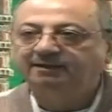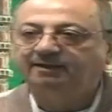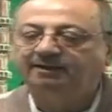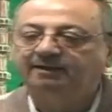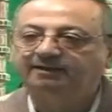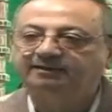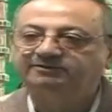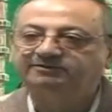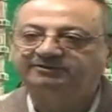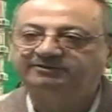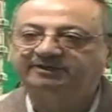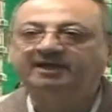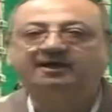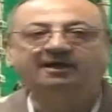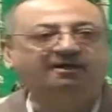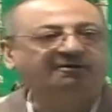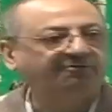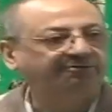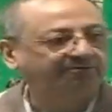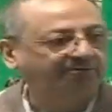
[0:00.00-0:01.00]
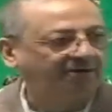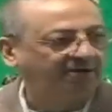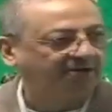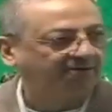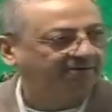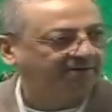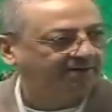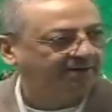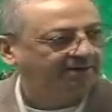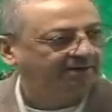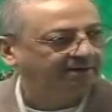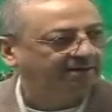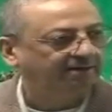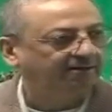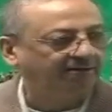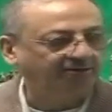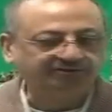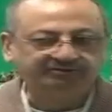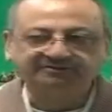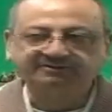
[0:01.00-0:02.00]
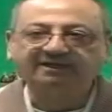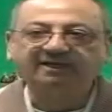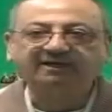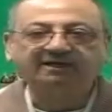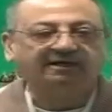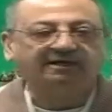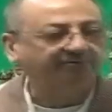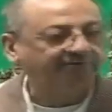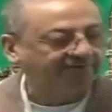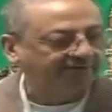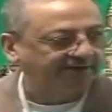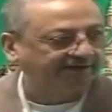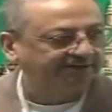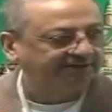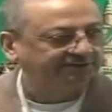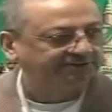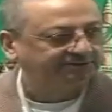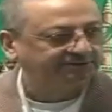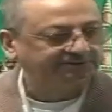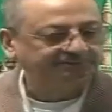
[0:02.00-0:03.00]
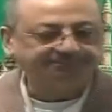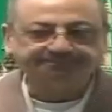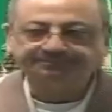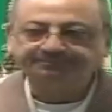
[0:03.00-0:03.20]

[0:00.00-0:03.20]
a uh, sack of flour or sack of rice,